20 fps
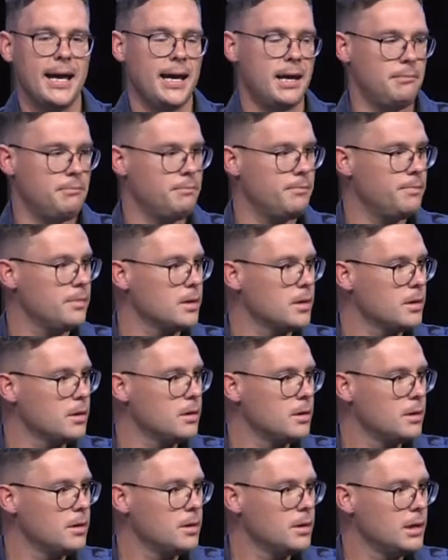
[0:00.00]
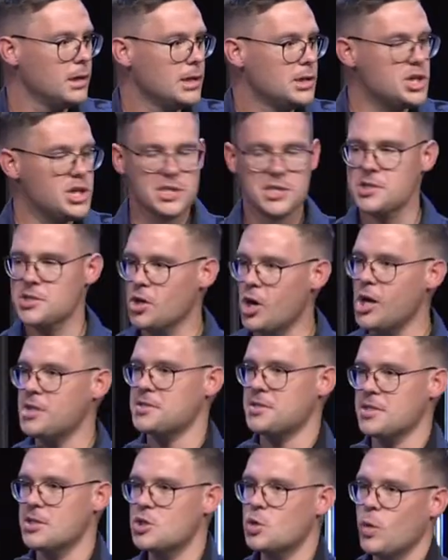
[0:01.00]
am? Jesus asked
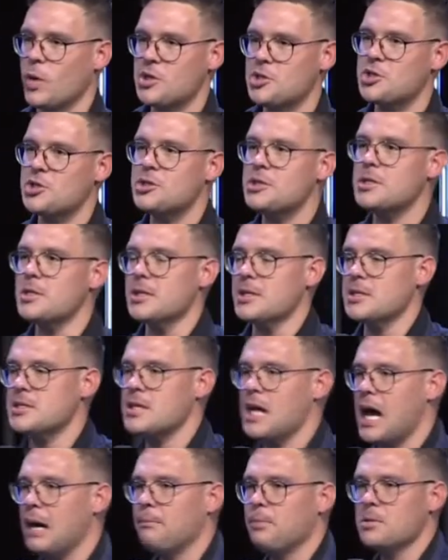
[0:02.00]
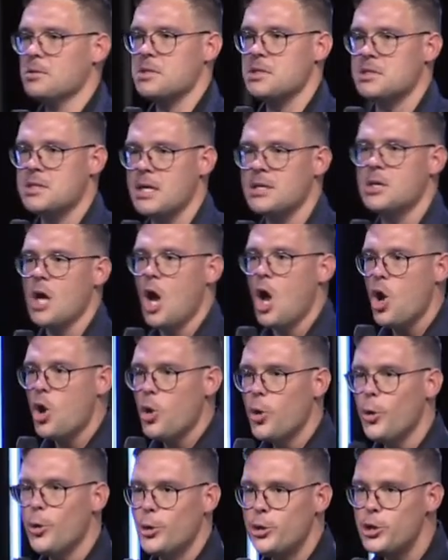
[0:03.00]
this question to the disciples. He says,
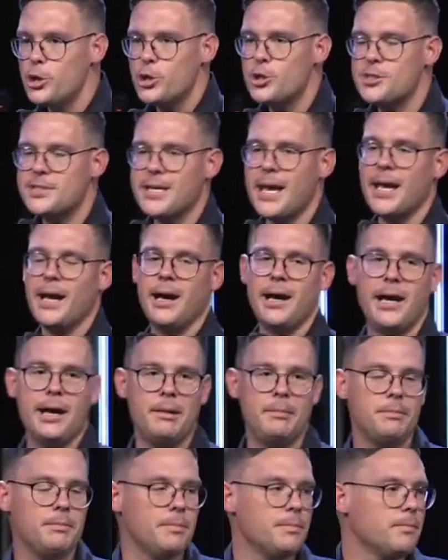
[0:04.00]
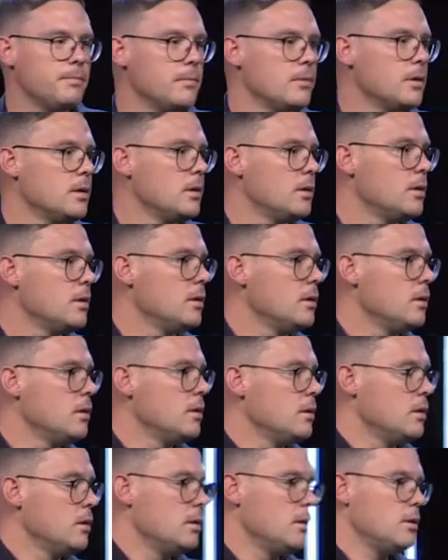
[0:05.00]
Who do you say I am?
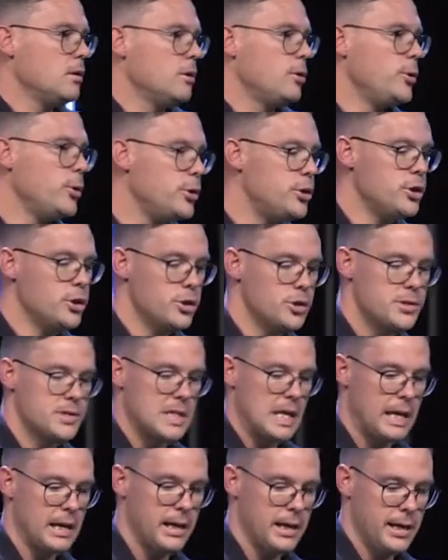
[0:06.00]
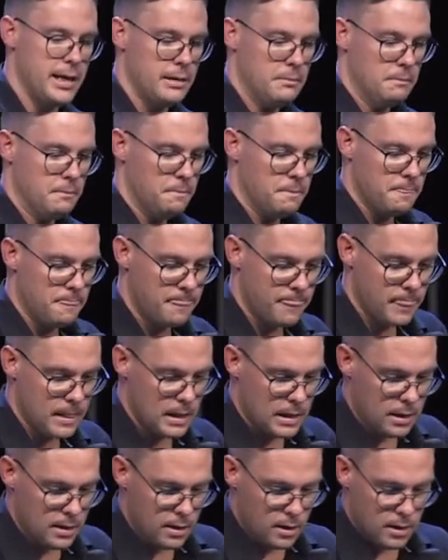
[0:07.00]
Who do you say I am?
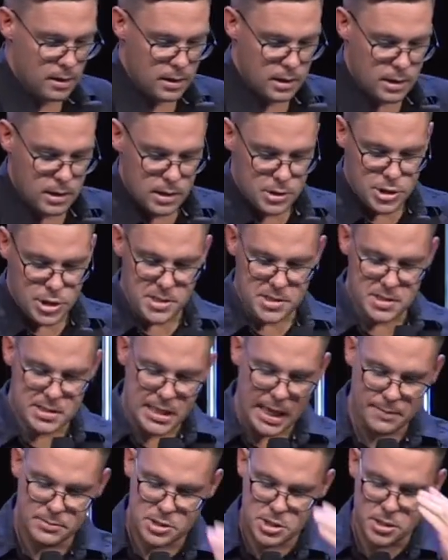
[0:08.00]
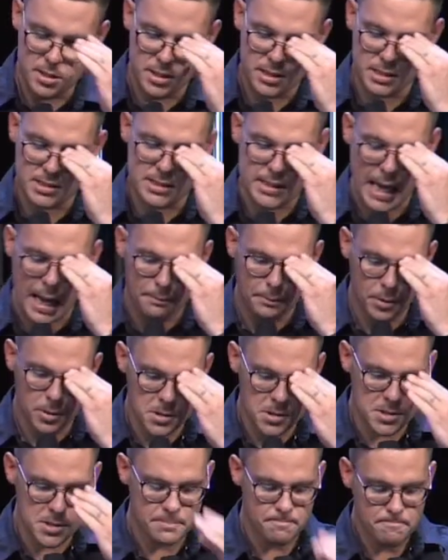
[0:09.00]
Jesus comes to the
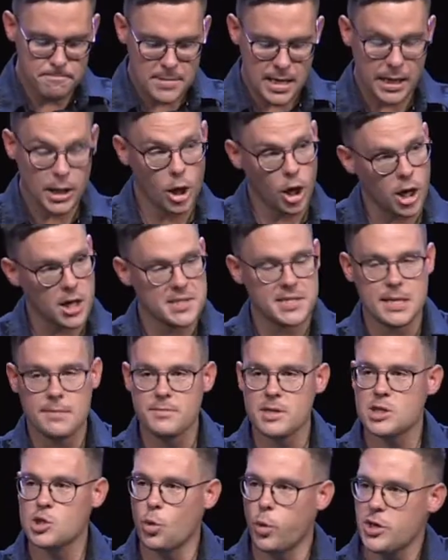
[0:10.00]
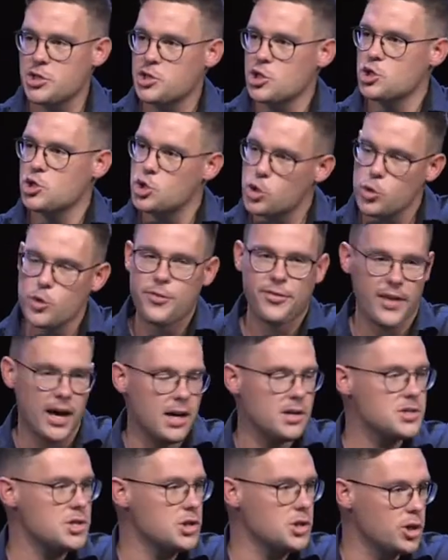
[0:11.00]
disciples and he asked them this question
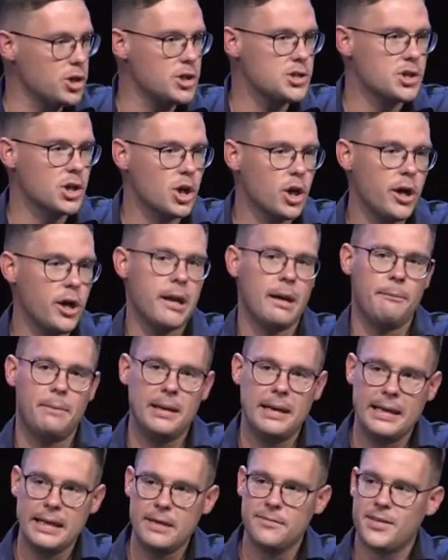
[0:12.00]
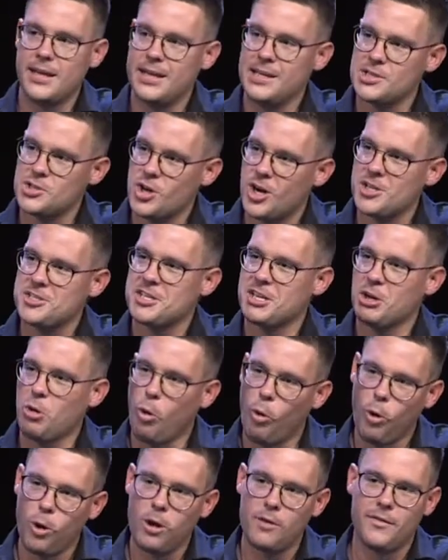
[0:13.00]
2,000 years ago, and I believe that he is asking
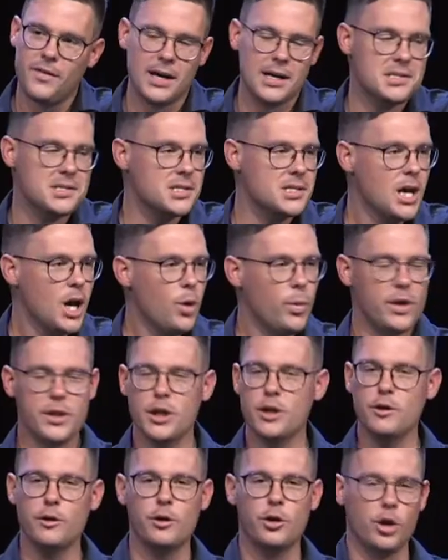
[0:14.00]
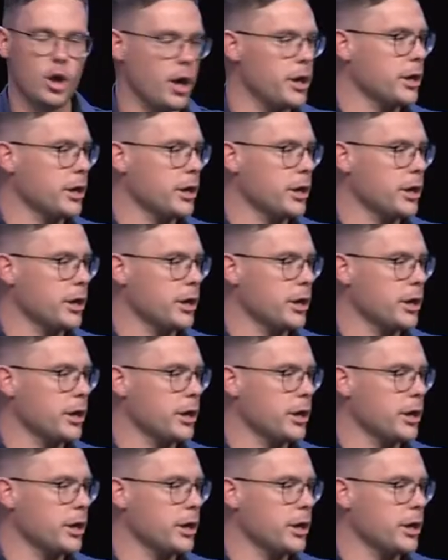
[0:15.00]
all of us, whether you're not a